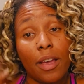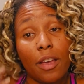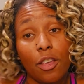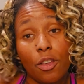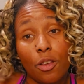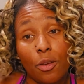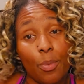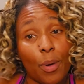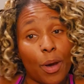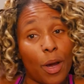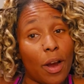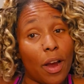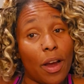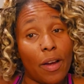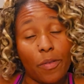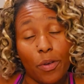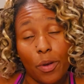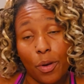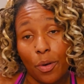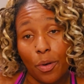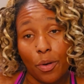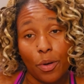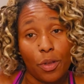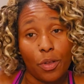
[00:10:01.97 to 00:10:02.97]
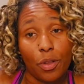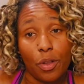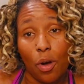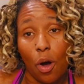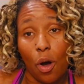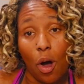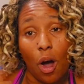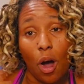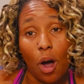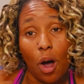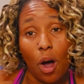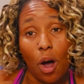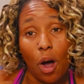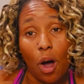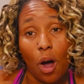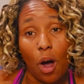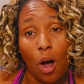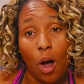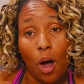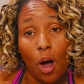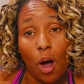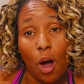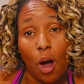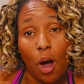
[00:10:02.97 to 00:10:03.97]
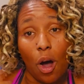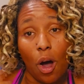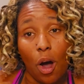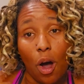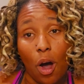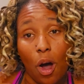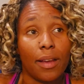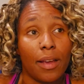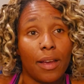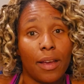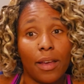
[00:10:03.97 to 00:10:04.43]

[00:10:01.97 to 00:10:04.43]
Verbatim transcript: you better have your, you know, all of it together.